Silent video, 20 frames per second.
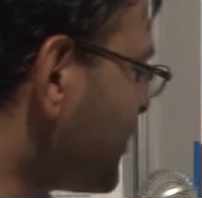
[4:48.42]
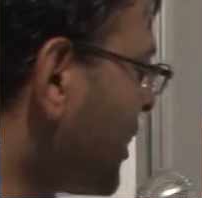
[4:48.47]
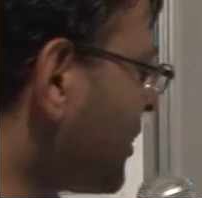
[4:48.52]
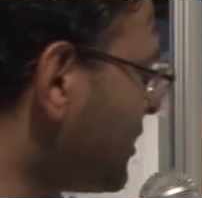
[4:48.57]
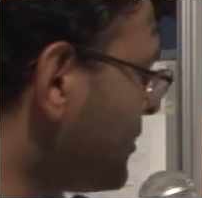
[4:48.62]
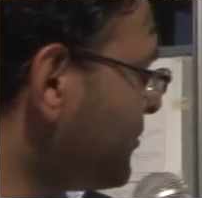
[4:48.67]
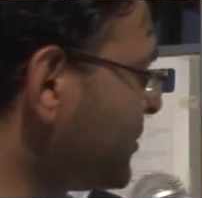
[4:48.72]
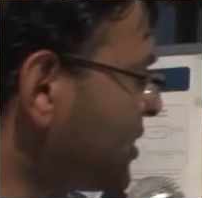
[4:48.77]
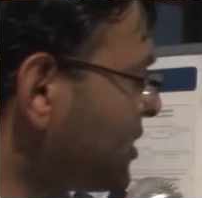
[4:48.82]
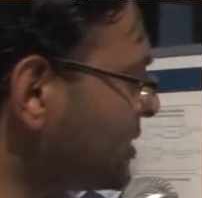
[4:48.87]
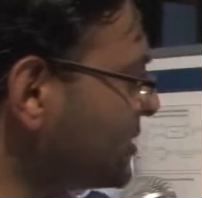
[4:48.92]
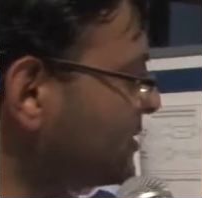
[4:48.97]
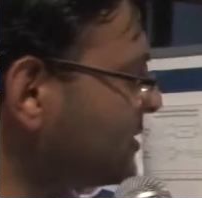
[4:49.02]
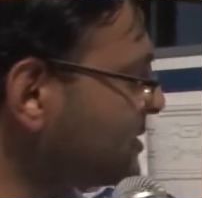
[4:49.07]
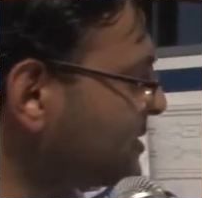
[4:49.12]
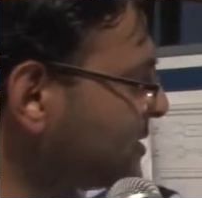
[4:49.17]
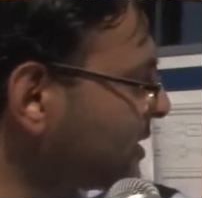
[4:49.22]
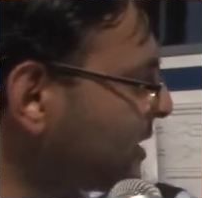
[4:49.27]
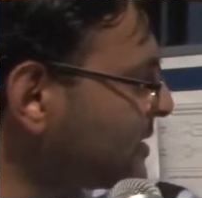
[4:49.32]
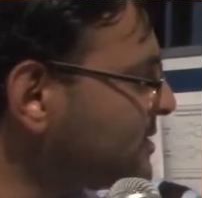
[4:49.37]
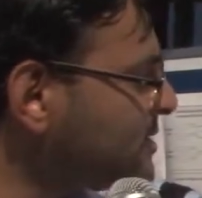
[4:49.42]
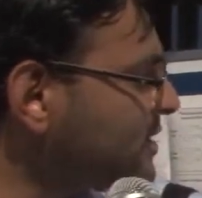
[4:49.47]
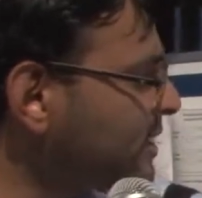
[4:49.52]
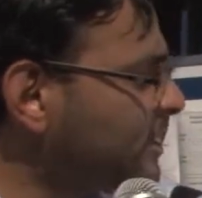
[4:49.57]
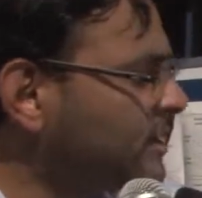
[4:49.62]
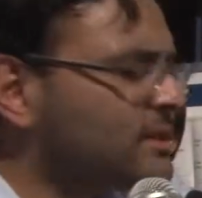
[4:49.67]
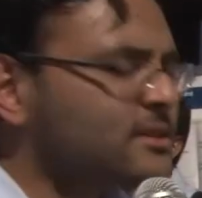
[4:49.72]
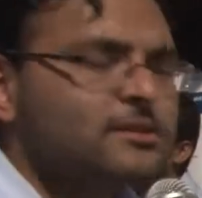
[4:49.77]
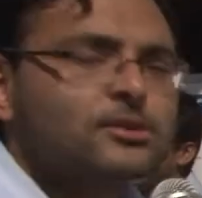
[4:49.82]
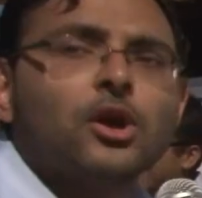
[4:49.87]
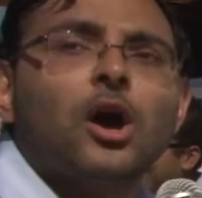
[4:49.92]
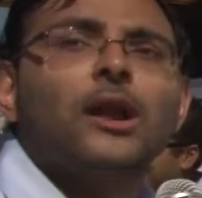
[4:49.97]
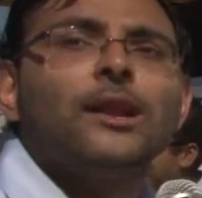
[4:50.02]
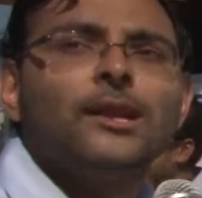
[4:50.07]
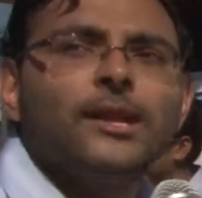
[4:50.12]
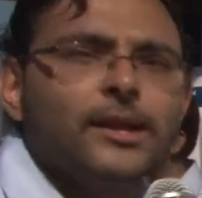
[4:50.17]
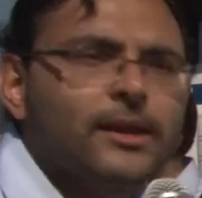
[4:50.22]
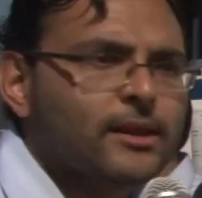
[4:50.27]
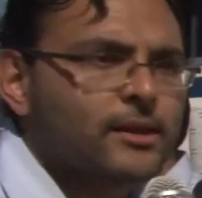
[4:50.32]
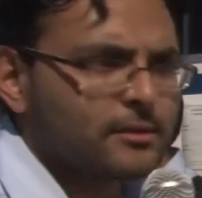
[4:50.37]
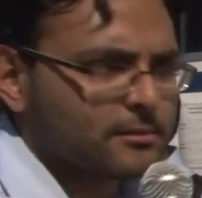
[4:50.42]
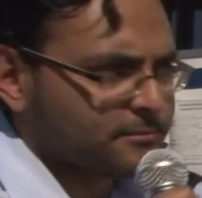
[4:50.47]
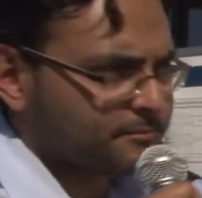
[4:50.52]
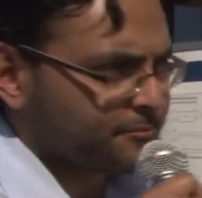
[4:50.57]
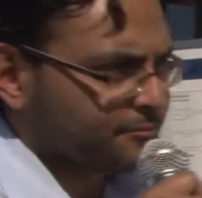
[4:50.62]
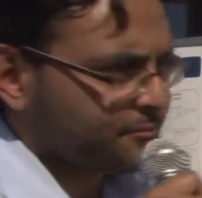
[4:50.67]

problem because this constraint is non-linear.